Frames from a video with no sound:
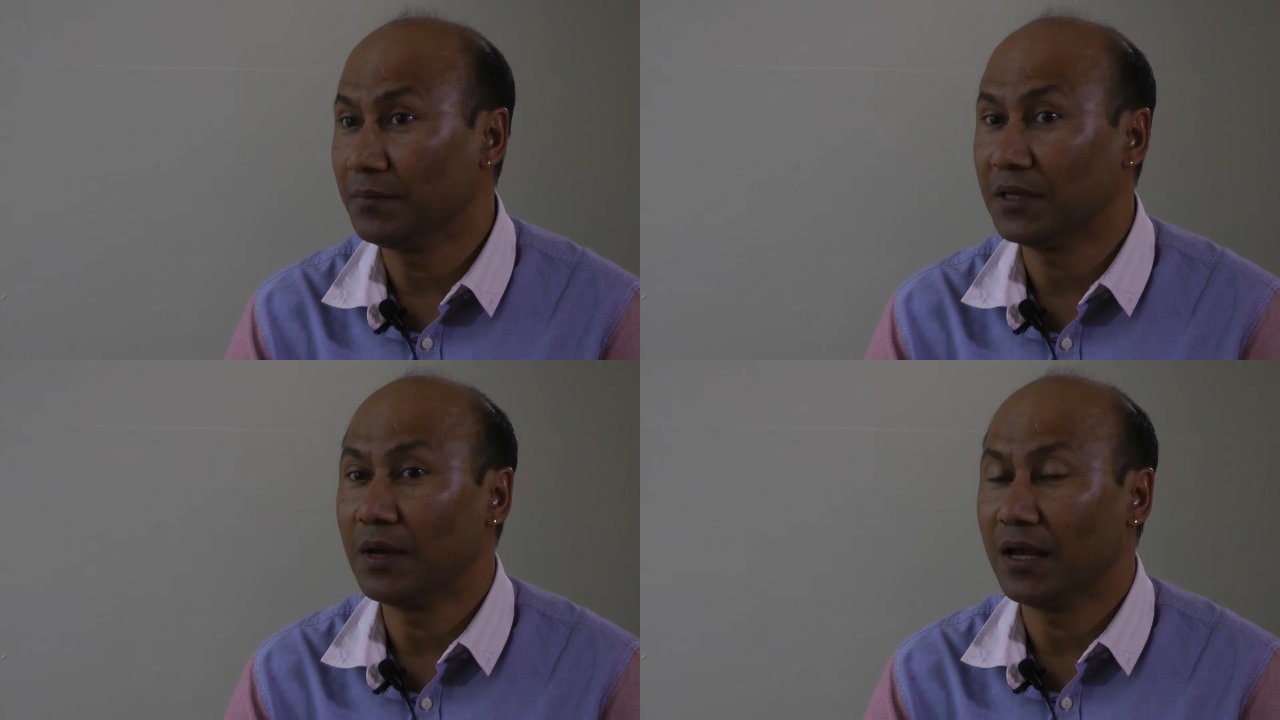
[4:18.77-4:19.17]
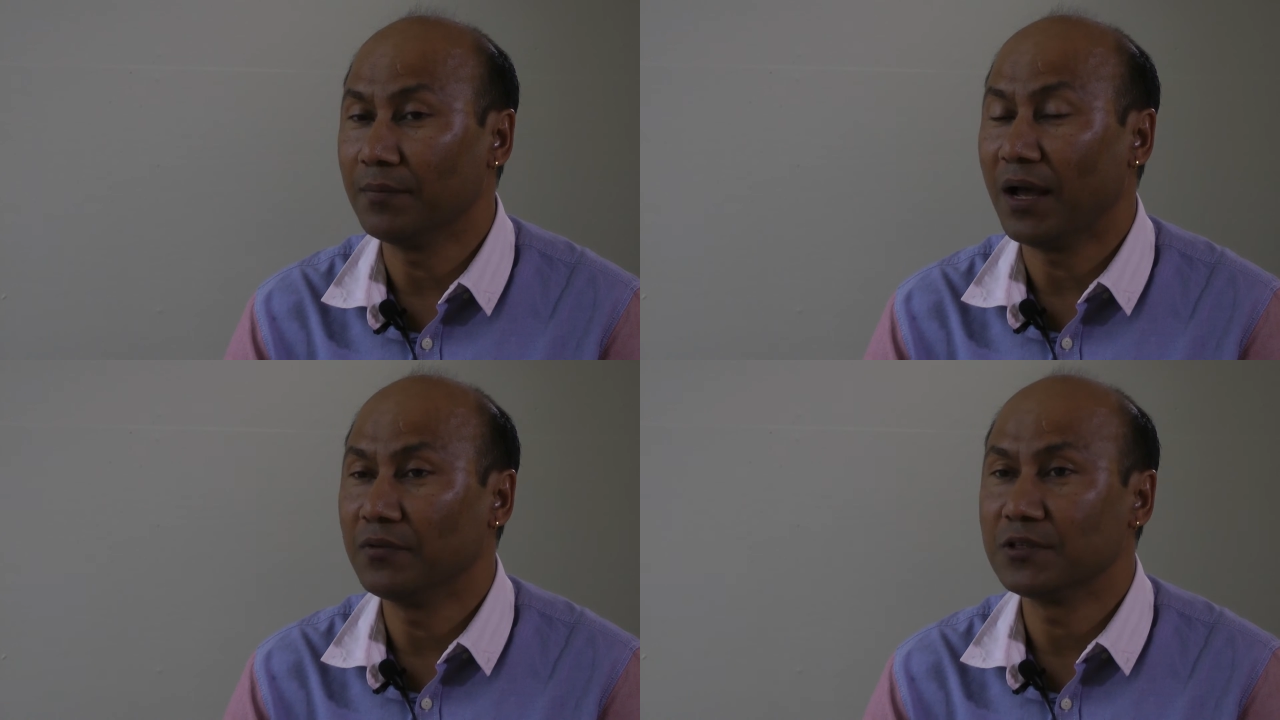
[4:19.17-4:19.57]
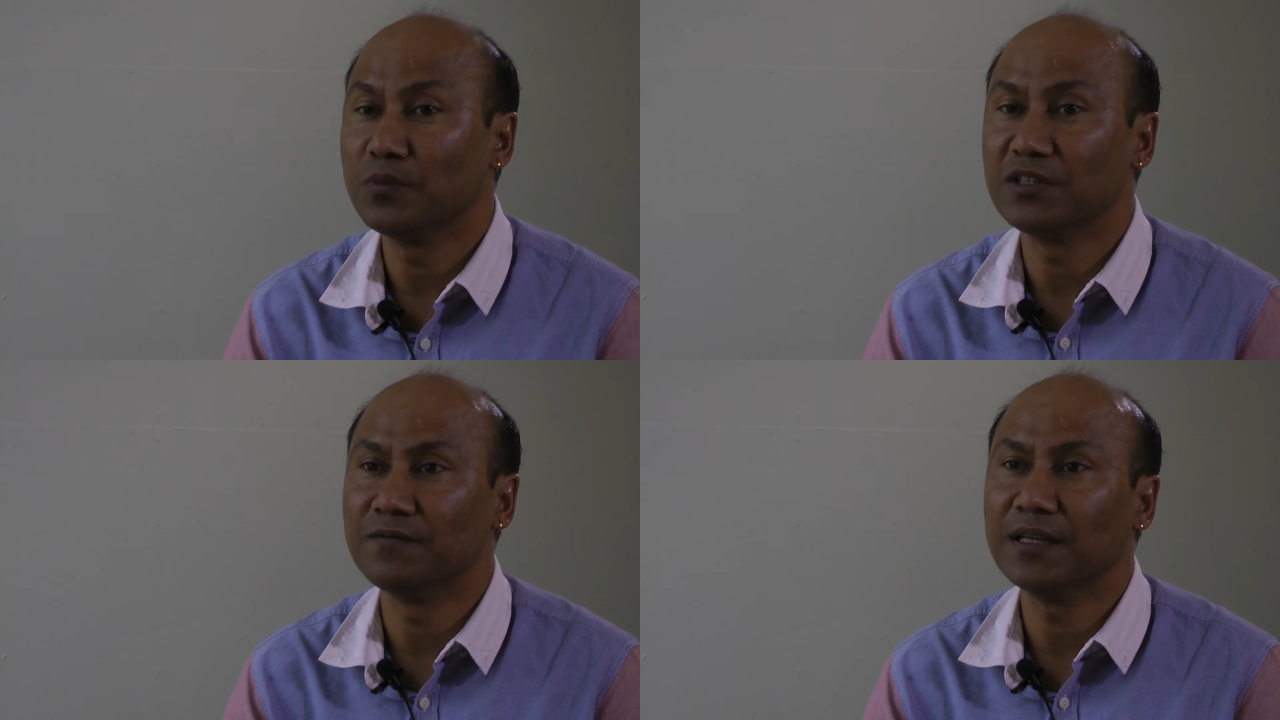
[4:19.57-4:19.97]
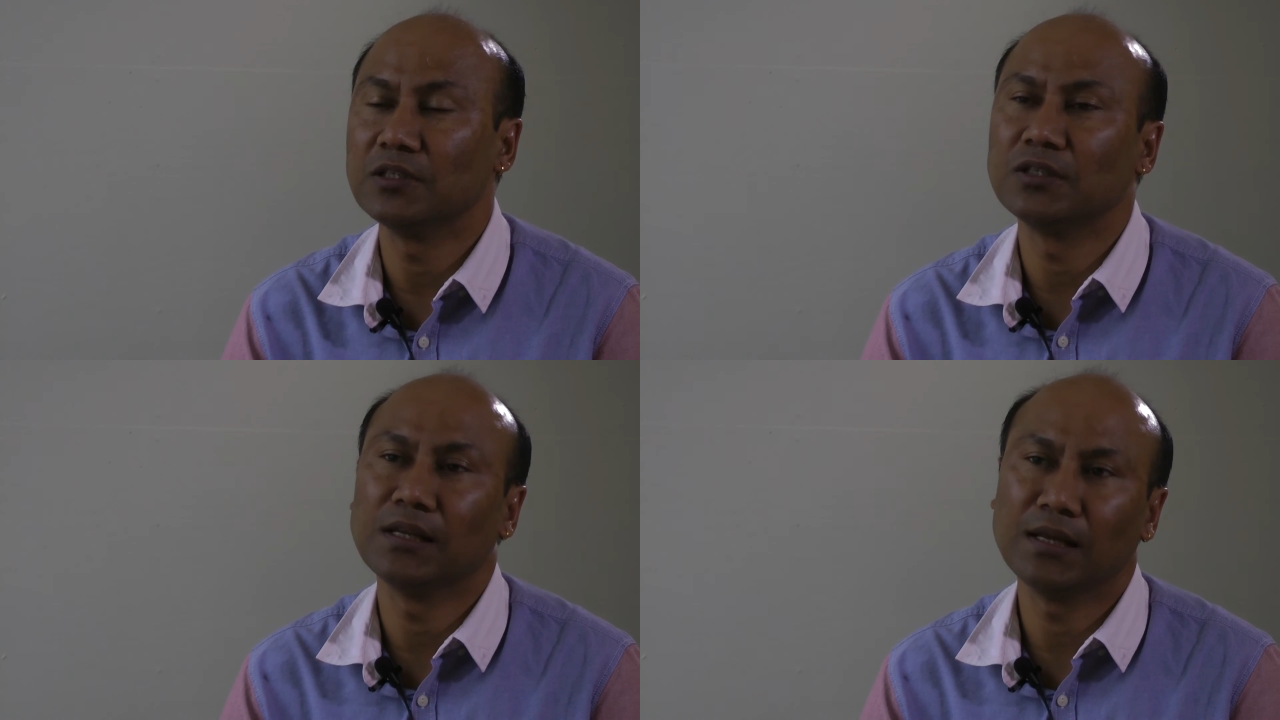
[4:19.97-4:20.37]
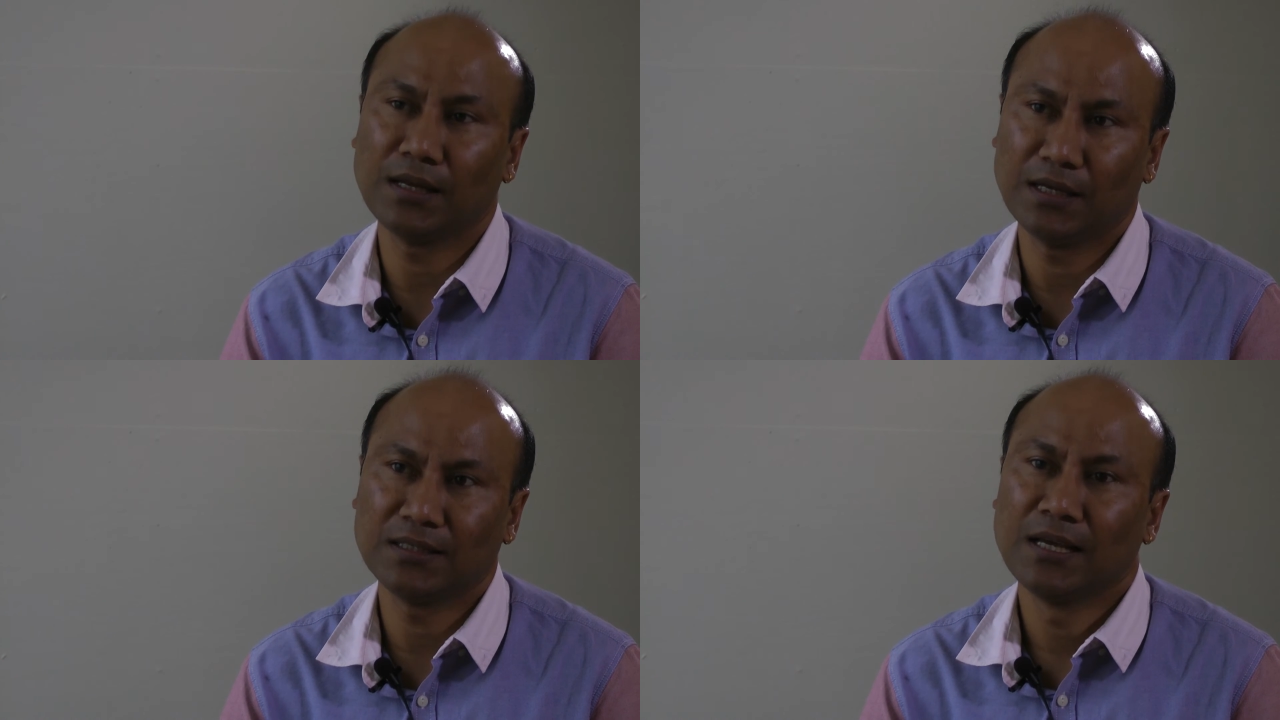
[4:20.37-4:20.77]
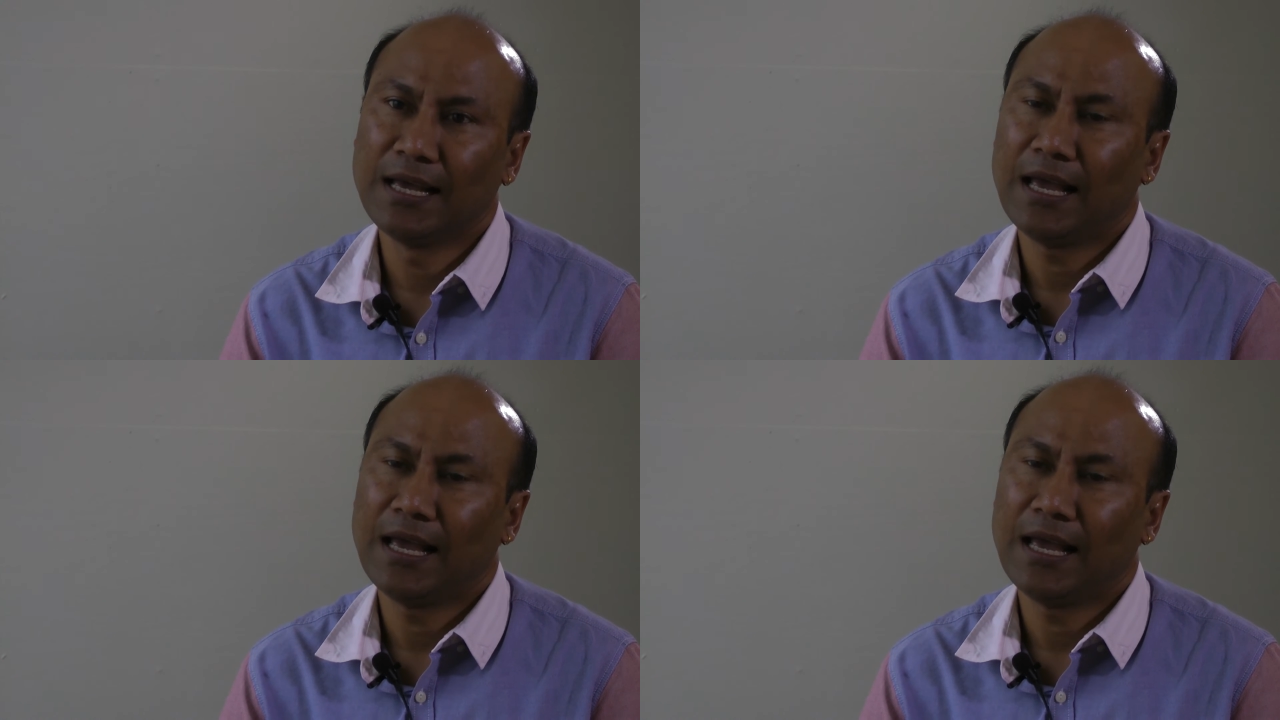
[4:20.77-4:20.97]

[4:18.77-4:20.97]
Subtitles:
I mean, I was motivated to learn it